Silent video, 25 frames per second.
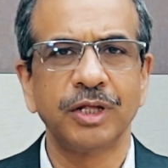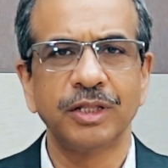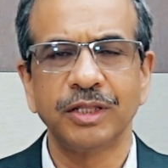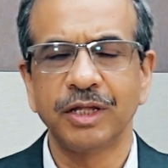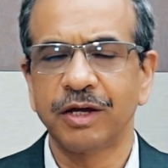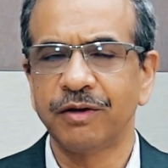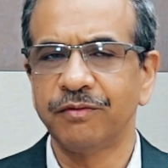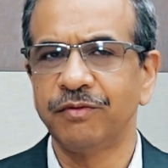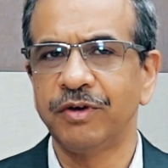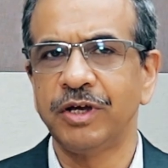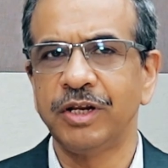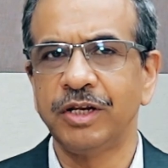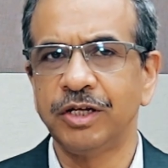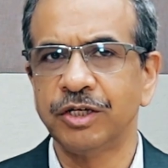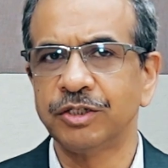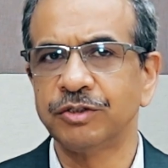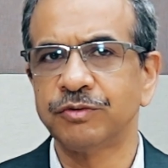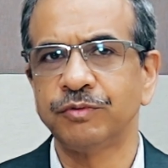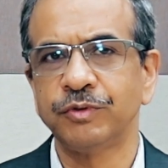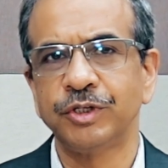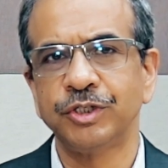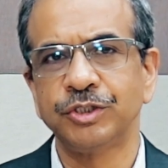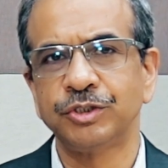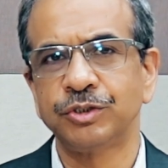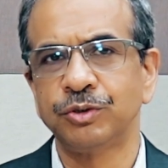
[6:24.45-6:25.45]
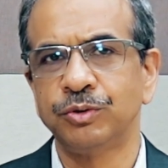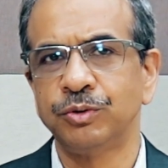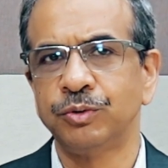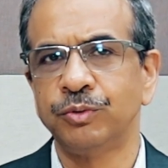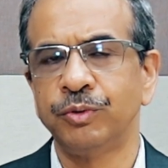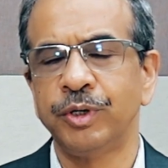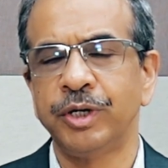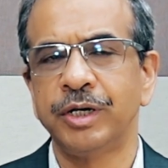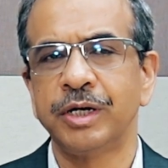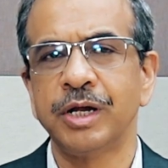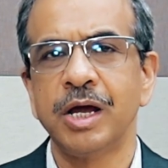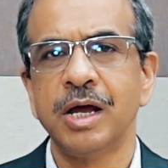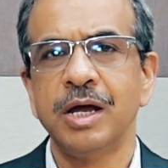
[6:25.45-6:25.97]
And there are various ways to
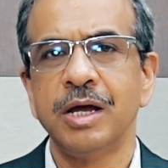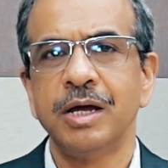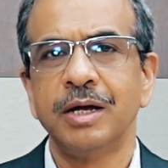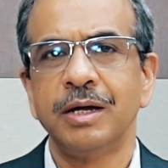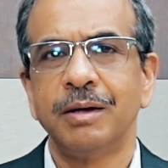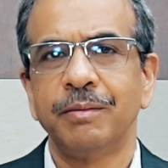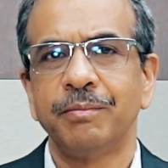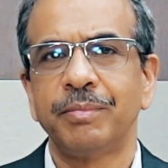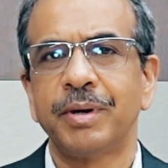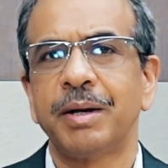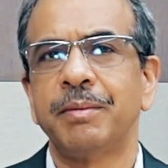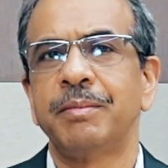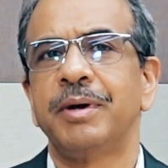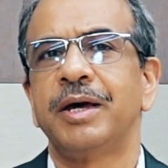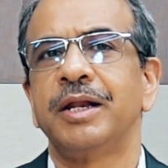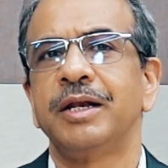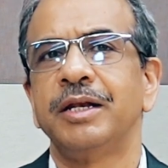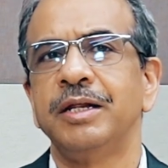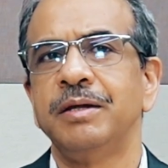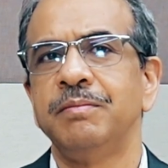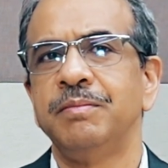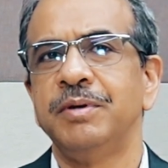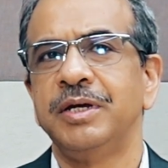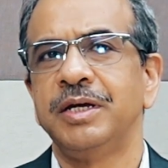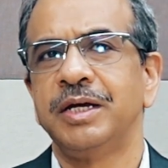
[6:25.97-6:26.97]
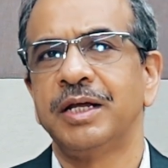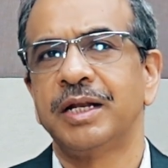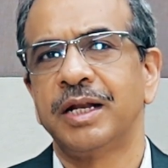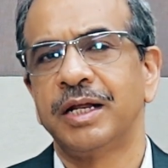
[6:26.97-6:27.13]
do it, primarily being